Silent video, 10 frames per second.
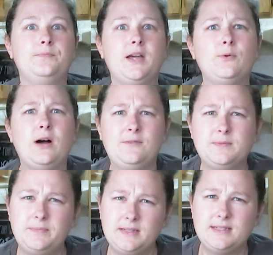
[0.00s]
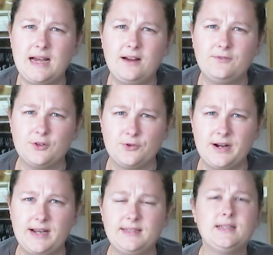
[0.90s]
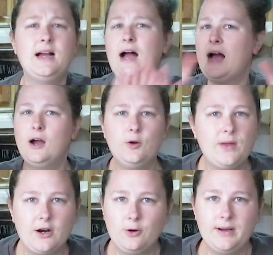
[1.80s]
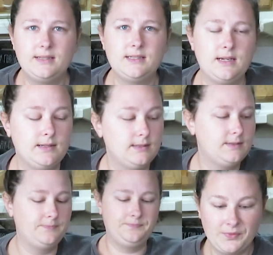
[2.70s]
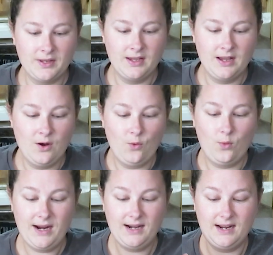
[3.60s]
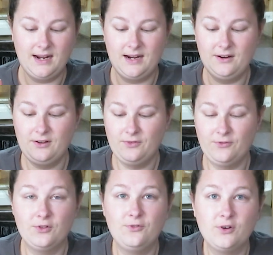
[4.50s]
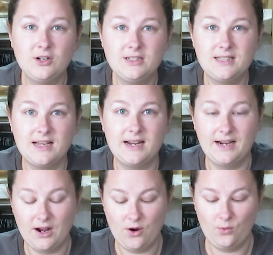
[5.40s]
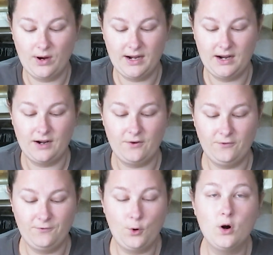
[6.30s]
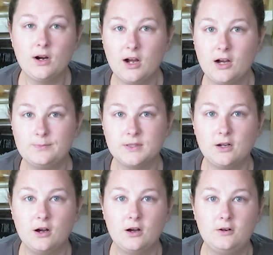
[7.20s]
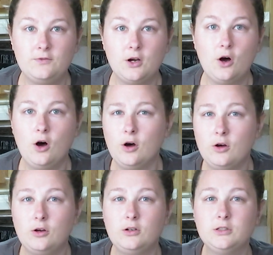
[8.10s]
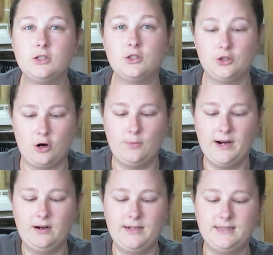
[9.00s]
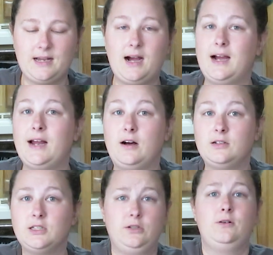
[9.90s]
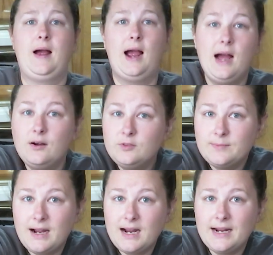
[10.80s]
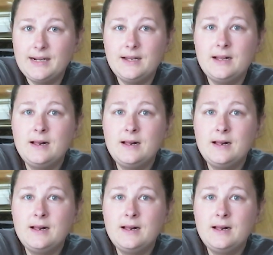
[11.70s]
they will have been sat for 3 days. I hope that all made sense. We need, for the first thing, we need 4 cups of whole strawberries. I also halved mine